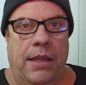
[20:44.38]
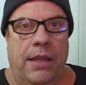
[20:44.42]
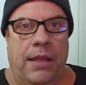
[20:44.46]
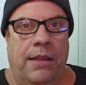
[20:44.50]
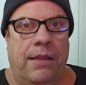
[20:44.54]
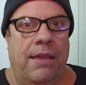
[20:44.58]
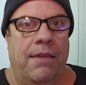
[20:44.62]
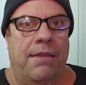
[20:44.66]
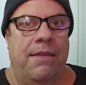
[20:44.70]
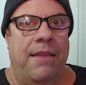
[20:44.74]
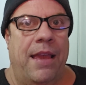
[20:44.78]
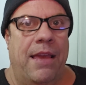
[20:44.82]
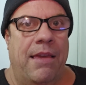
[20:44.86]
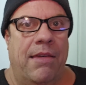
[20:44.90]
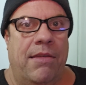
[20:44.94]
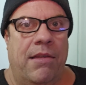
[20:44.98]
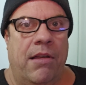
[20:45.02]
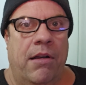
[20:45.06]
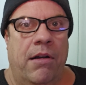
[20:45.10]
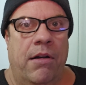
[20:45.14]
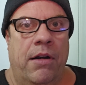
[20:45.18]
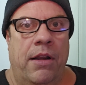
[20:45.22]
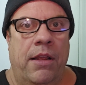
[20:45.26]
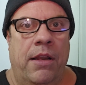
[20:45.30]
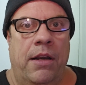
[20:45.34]
get this day
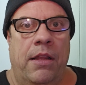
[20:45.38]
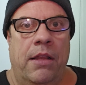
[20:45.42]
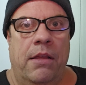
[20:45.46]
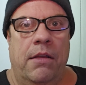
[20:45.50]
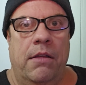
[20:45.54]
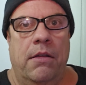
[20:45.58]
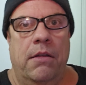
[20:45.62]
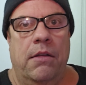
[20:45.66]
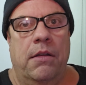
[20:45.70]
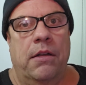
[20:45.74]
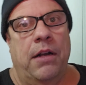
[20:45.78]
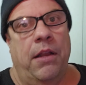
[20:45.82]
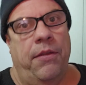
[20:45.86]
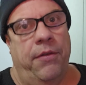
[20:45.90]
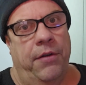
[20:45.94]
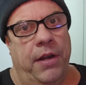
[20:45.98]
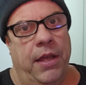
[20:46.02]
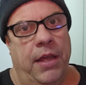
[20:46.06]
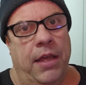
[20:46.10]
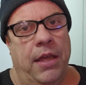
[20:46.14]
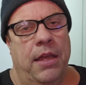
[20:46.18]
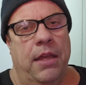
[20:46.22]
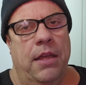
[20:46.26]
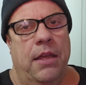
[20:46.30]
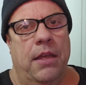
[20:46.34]
started. Another
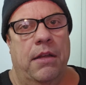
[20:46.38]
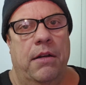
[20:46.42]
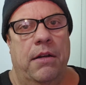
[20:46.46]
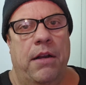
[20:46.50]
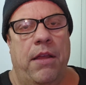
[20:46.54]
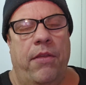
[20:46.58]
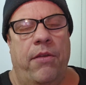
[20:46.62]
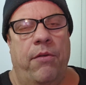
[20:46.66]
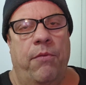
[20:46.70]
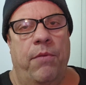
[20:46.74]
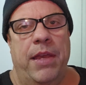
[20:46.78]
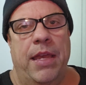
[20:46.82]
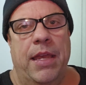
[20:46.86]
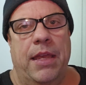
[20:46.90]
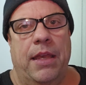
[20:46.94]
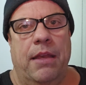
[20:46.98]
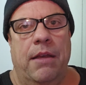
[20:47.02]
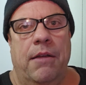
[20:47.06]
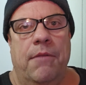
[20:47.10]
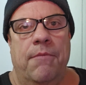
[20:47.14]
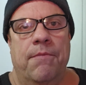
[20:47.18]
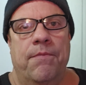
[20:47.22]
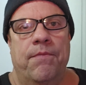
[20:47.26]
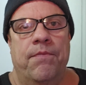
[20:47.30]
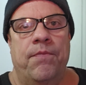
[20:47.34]
day, another
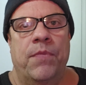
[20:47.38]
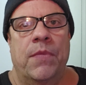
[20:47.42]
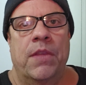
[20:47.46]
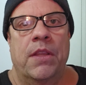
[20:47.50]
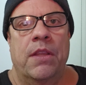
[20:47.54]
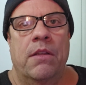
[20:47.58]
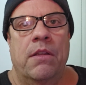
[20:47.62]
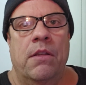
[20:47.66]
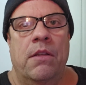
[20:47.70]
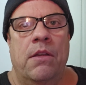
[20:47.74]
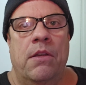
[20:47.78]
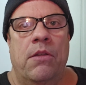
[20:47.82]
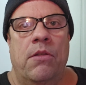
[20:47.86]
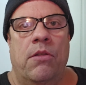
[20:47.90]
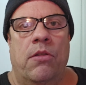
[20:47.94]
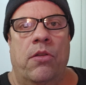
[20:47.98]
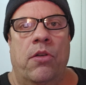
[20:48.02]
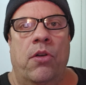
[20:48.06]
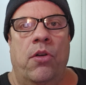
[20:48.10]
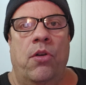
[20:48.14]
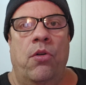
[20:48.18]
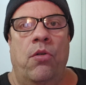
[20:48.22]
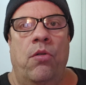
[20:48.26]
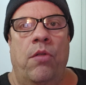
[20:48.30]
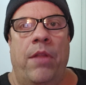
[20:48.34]
week.
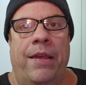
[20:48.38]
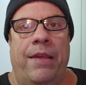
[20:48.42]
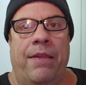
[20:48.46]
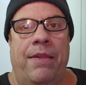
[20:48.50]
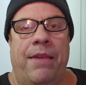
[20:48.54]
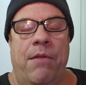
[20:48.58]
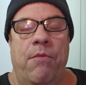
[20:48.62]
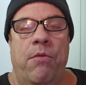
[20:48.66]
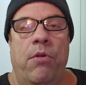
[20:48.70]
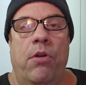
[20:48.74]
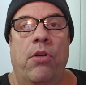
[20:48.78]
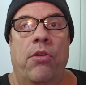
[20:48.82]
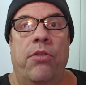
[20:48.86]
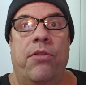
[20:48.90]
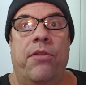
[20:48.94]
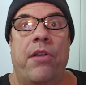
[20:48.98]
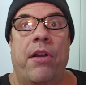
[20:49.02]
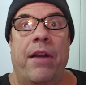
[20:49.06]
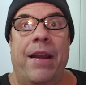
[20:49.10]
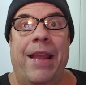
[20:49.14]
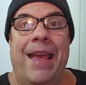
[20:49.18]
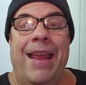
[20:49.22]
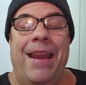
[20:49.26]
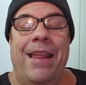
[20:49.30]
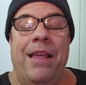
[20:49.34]
So like I say, we'll
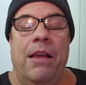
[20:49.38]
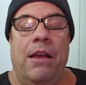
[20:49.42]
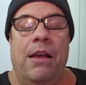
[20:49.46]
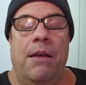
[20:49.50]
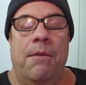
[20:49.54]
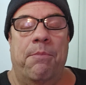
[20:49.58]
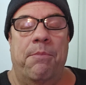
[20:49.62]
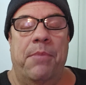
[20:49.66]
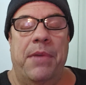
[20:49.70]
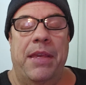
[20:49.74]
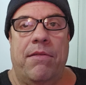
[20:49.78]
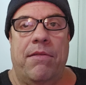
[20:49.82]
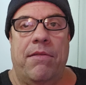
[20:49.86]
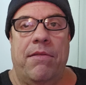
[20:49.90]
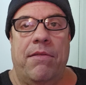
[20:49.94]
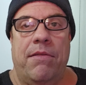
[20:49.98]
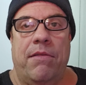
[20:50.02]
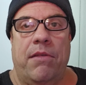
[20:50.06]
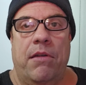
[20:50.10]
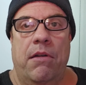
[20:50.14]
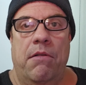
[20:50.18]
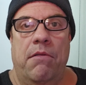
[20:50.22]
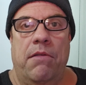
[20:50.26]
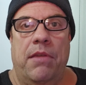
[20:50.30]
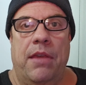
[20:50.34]
start heading up
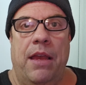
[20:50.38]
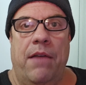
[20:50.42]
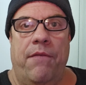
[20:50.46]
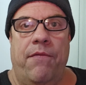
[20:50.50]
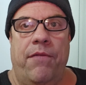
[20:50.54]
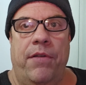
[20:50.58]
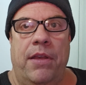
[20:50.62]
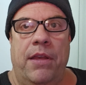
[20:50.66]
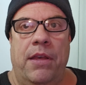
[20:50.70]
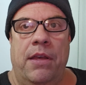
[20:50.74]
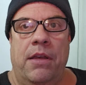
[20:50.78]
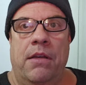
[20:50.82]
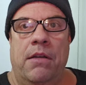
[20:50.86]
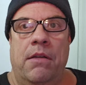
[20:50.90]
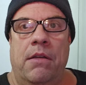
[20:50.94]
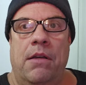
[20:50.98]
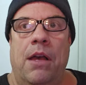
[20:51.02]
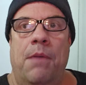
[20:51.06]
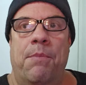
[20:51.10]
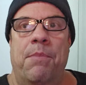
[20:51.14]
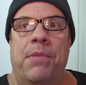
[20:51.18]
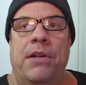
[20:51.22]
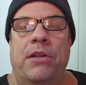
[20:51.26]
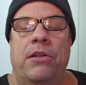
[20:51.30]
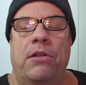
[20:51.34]
East Coast Africa,
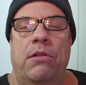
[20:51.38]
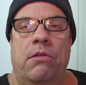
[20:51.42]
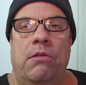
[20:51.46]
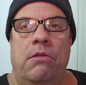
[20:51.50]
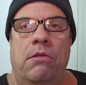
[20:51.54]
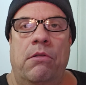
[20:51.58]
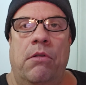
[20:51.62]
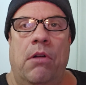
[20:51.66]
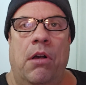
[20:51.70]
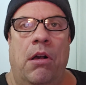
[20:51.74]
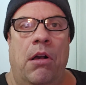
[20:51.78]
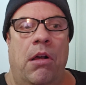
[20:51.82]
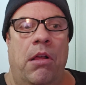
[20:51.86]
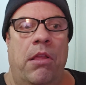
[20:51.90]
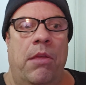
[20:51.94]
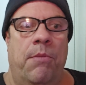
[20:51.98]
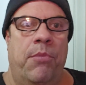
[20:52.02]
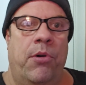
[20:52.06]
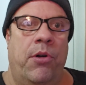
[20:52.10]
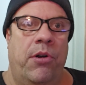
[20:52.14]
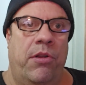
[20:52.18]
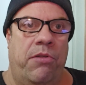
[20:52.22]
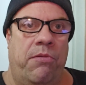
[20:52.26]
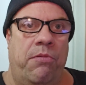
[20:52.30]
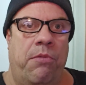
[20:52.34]
up into all the
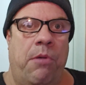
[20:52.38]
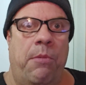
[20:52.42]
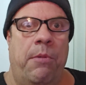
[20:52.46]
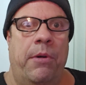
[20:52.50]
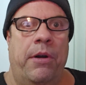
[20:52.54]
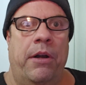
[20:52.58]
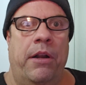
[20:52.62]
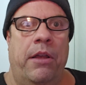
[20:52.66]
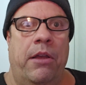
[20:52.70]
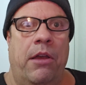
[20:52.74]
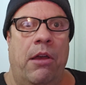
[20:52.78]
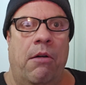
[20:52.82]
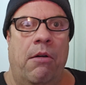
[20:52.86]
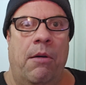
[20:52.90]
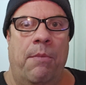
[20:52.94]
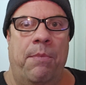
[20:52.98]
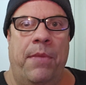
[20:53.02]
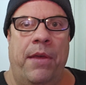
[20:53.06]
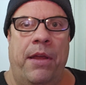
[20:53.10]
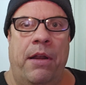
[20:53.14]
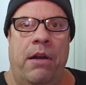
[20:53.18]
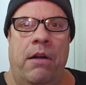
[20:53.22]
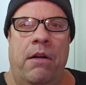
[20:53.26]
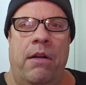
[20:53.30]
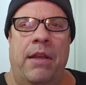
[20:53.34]
ports where we're gonna go
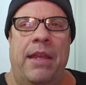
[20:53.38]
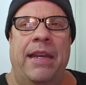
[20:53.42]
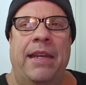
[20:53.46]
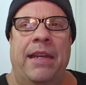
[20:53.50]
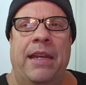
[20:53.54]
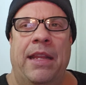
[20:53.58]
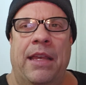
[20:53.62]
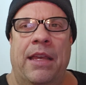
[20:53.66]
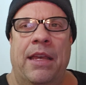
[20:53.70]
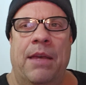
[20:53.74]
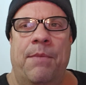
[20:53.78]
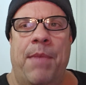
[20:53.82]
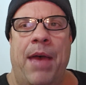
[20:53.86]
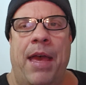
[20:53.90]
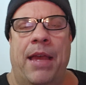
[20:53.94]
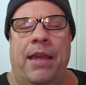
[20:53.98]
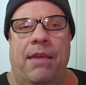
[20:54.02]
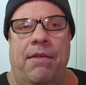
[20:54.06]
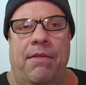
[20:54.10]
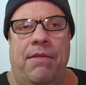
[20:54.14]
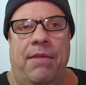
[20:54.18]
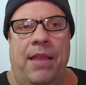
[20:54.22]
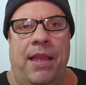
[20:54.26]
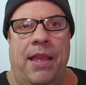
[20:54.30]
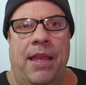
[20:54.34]
up there: India,
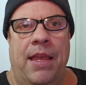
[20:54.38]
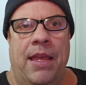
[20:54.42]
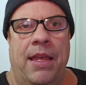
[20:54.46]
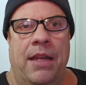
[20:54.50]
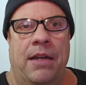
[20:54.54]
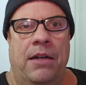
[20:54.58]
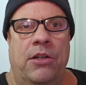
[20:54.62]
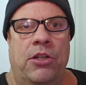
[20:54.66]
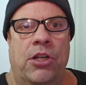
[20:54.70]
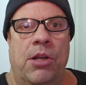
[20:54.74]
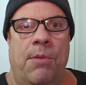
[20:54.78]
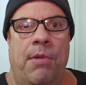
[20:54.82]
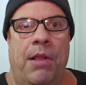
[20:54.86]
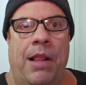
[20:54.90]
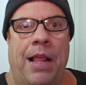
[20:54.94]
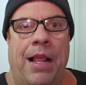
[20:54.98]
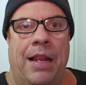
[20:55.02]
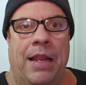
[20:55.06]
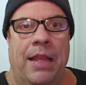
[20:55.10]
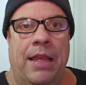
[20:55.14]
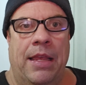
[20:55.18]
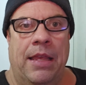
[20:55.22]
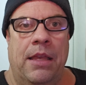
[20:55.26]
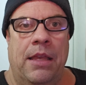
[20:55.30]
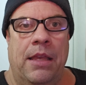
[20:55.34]
Pakistan, Jebel
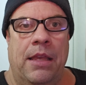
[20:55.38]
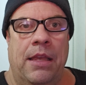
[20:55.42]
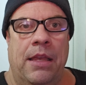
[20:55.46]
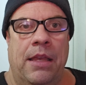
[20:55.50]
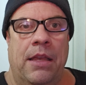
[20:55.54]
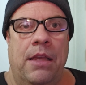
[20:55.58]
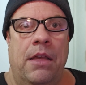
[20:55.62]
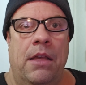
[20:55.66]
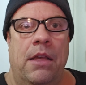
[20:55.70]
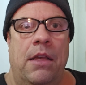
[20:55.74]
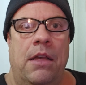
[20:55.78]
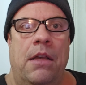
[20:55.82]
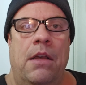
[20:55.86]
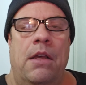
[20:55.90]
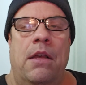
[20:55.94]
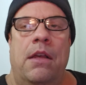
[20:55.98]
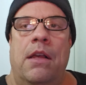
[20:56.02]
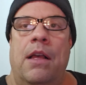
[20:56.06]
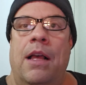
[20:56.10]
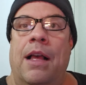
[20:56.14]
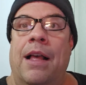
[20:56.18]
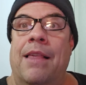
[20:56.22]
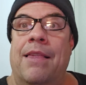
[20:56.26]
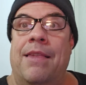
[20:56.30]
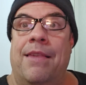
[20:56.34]
Ali,
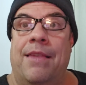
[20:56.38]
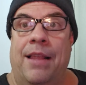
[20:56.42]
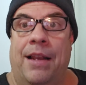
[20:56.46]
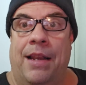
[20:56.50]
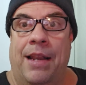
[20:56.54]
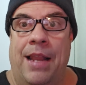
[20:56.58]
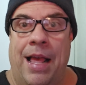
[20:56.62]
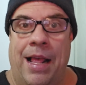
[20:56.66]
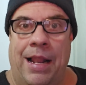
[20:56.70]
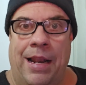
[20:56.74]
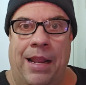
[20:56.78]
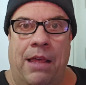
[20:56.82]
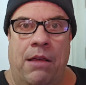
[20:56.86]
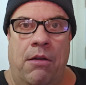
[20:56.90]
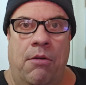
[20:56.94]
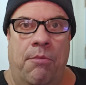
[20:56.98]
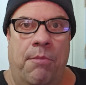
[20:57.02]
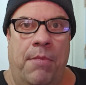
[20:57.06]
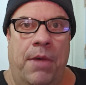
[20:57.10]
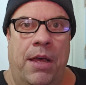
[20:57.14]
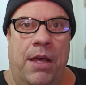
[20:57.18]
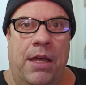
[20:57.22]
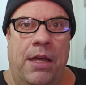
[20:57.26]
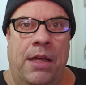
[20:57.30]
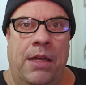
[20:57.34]
Salalah,
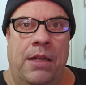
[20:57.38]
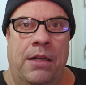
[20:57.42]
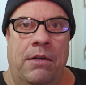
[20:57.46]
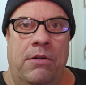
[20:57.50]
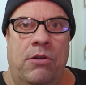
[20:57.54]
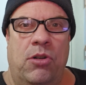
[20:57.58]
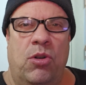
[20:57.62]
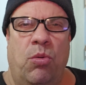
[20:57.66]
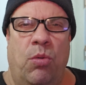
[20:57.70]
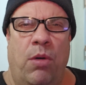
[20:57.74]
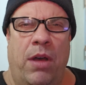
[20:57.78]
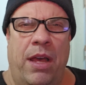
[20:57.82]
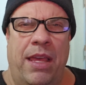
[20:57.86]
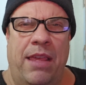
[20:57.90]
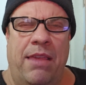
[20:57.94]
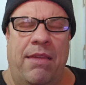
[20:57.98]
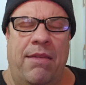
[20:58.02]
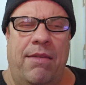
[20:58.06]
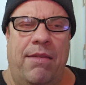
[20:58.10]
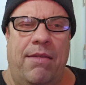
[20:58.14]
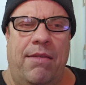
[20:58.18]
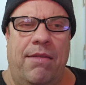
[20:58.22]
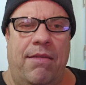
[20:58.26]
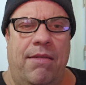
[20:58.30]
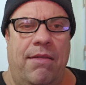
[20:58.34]
Oman
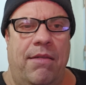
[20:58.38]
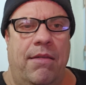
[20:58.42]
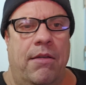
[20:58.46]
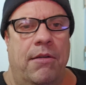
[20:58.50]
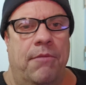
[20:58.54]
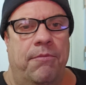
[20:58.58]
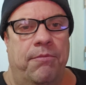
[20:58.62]
twice.